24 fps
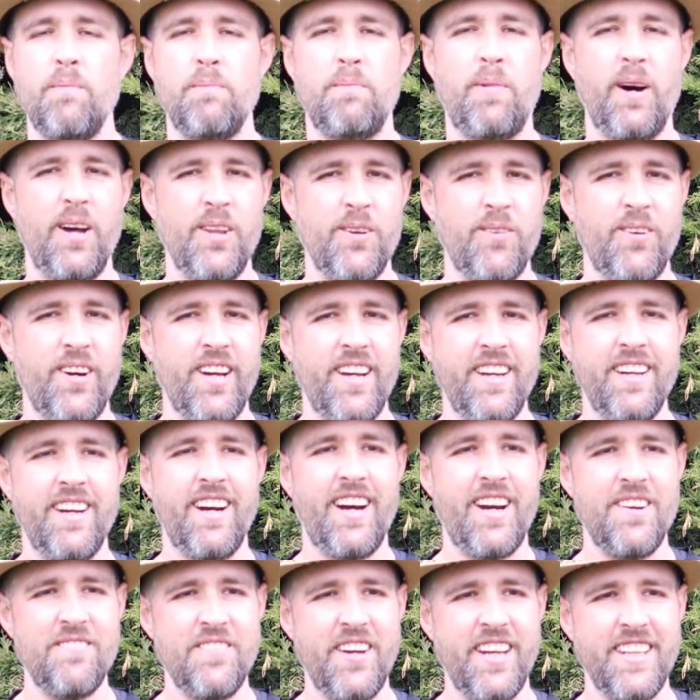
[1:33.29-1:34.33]
By the way,
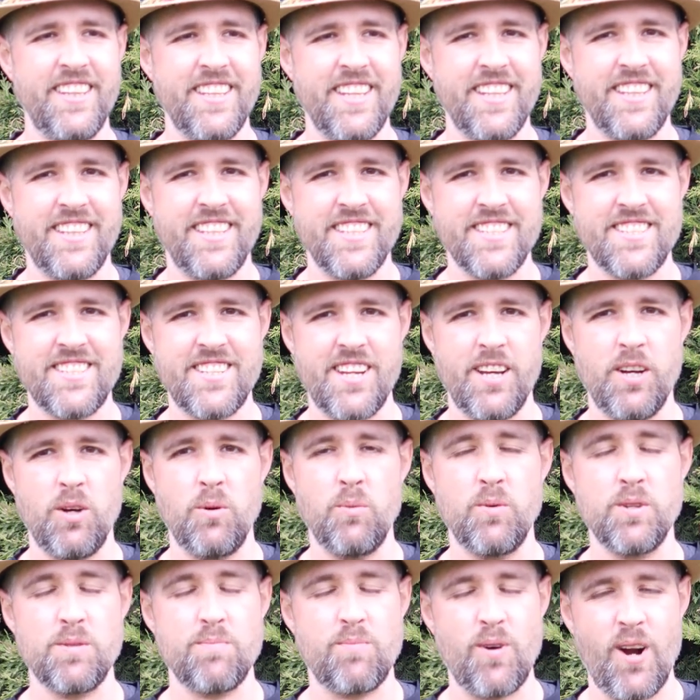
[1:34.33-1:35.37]
I meant that the sail
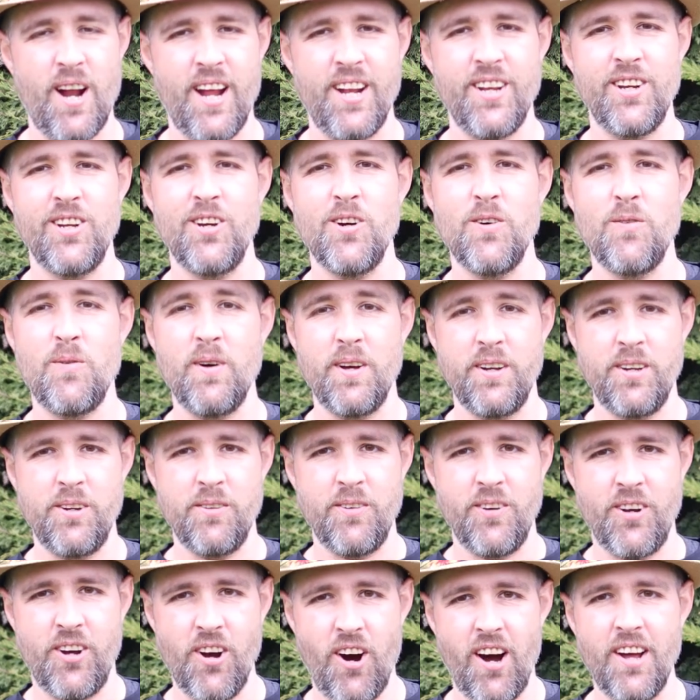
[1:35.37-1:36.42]
was brand new when you
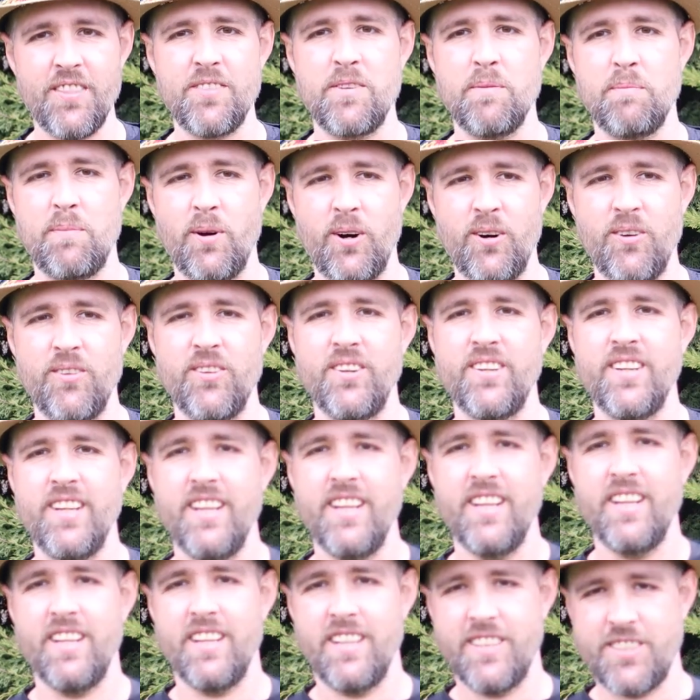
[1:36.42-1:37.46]
got the boat
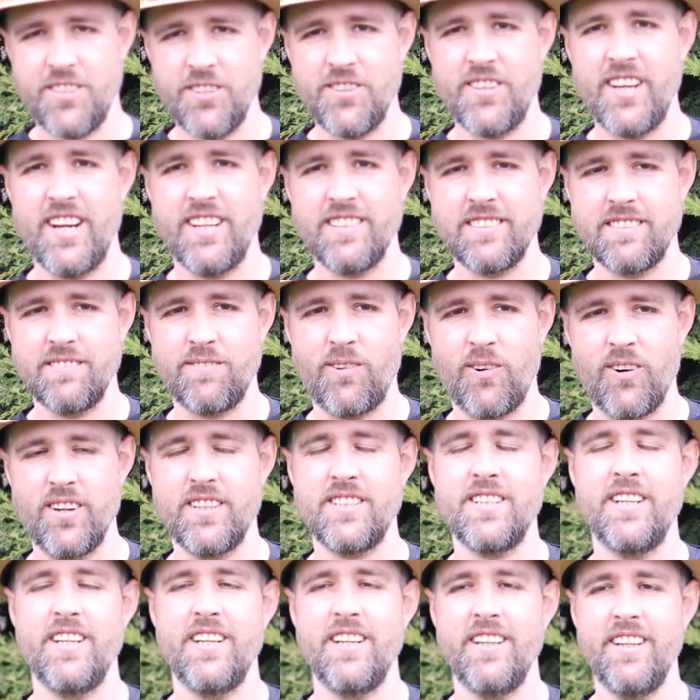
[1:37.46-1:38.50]
in
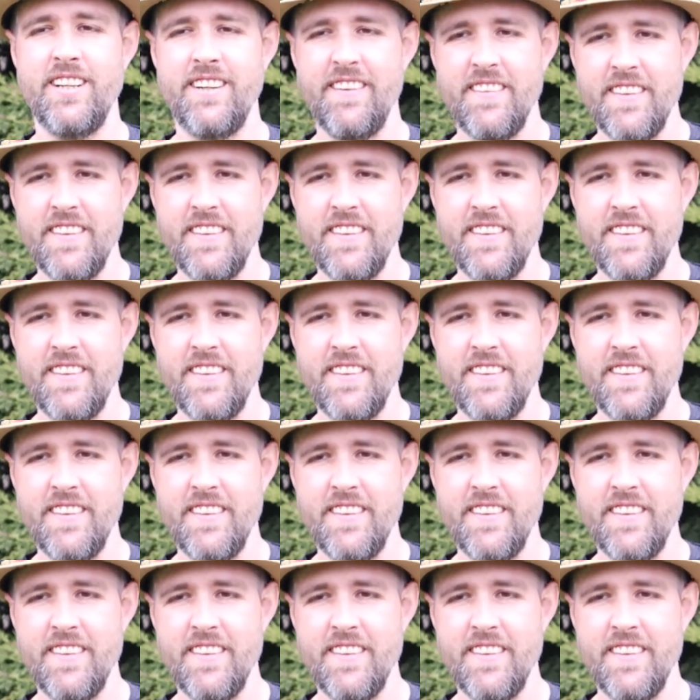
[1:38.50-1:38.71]
2014.